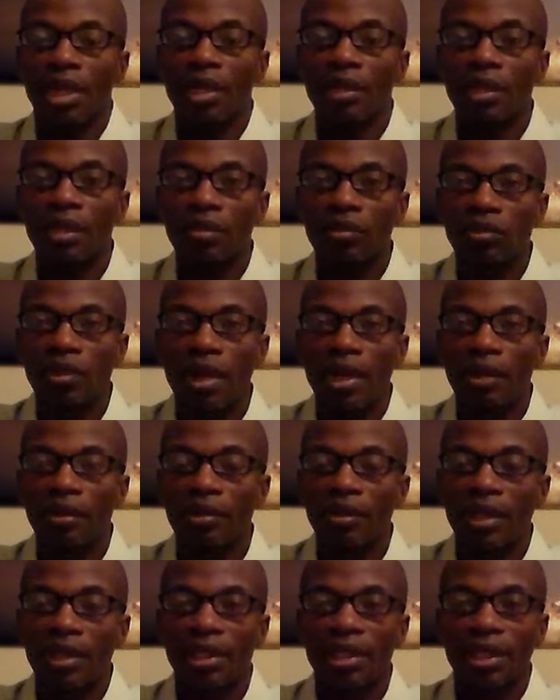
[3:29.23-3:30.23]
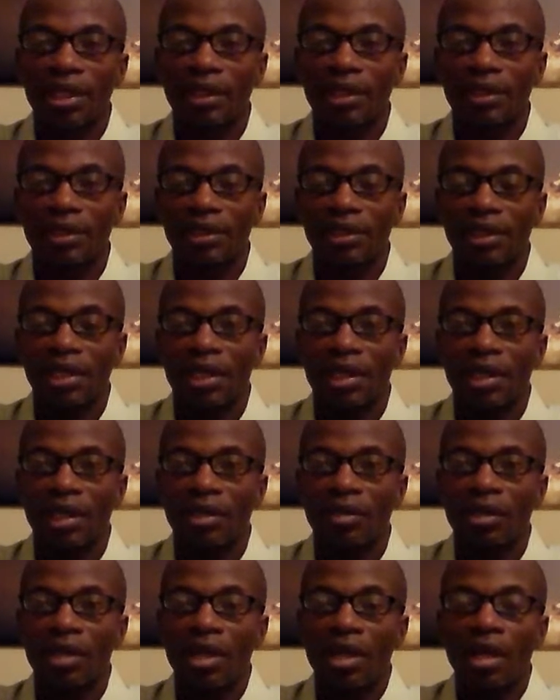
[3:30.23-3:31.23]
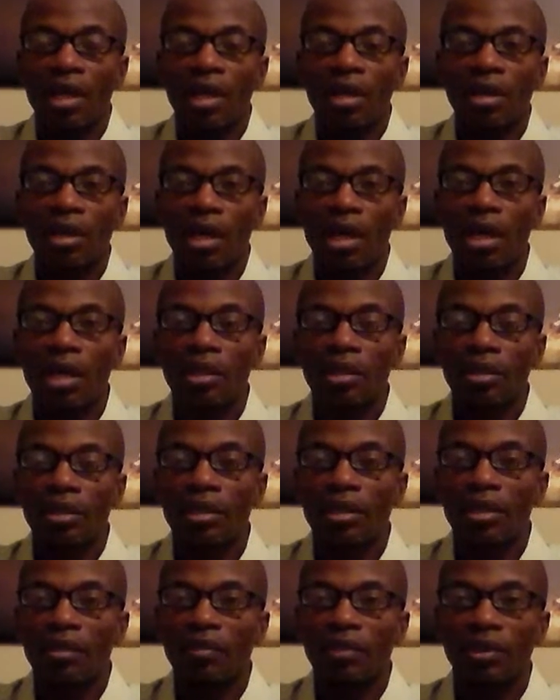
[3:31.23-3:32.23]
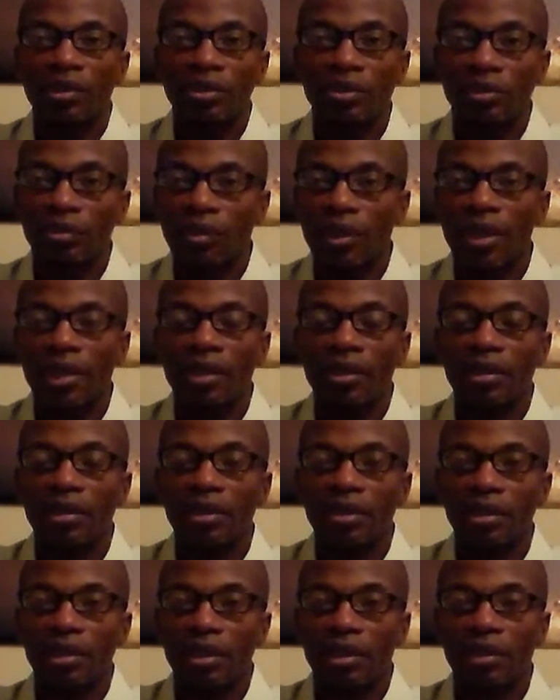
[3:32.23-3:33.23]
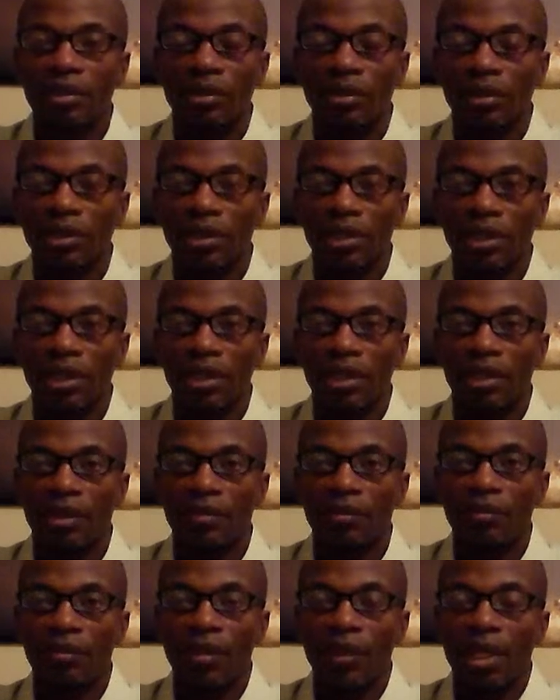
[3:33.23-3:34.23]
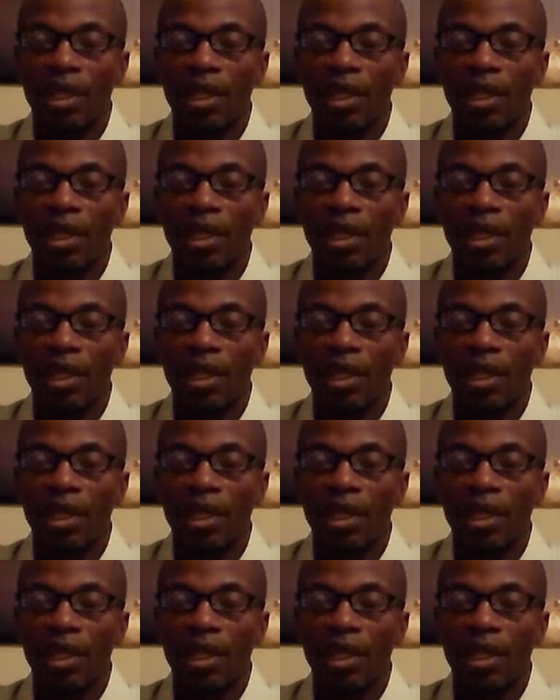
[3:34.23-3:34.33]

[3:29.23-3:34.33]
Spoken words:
And that's why you have to understand God's love is greater than your sin.